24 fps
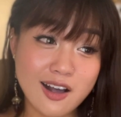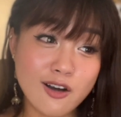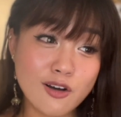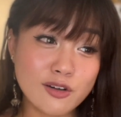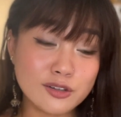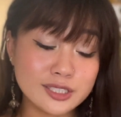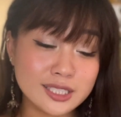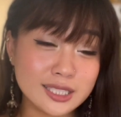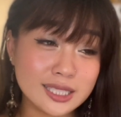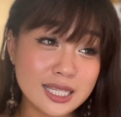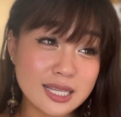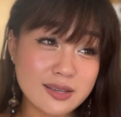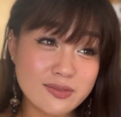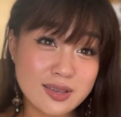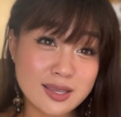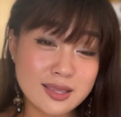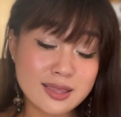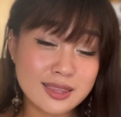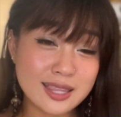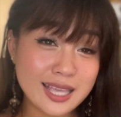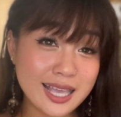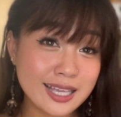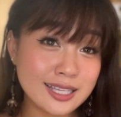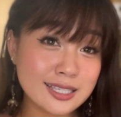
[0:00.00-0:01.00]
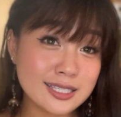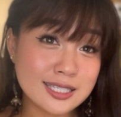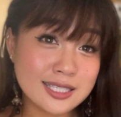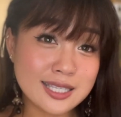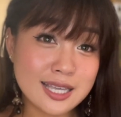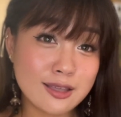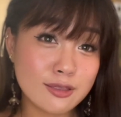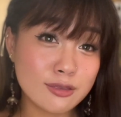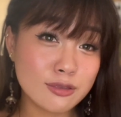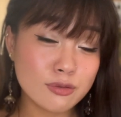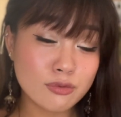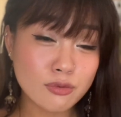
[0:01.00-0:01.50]
all the living things
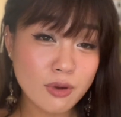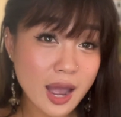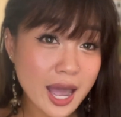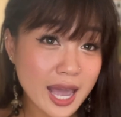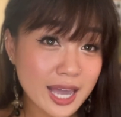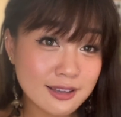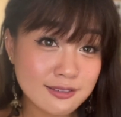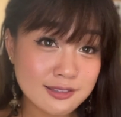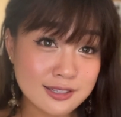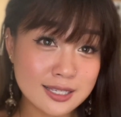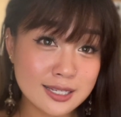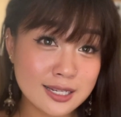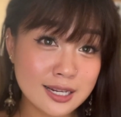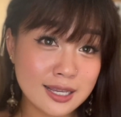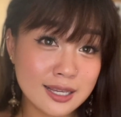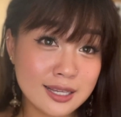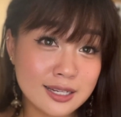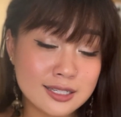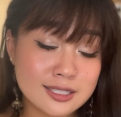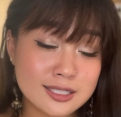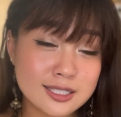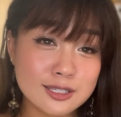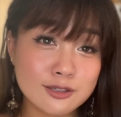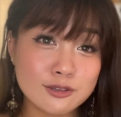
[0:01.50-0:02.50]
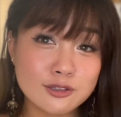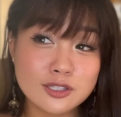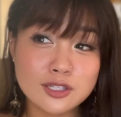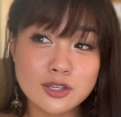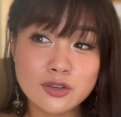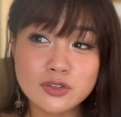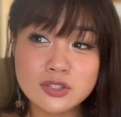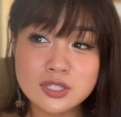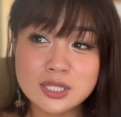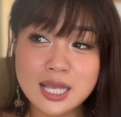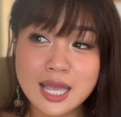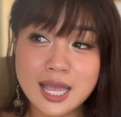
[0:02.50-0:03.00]
that thrives in it. So
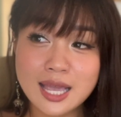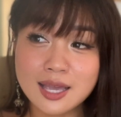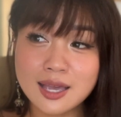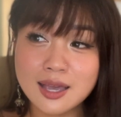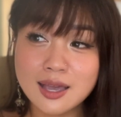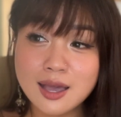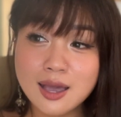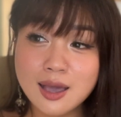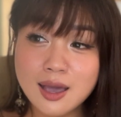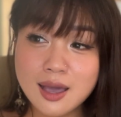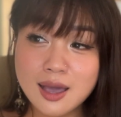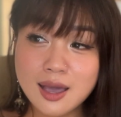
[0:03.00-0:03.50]
it's like,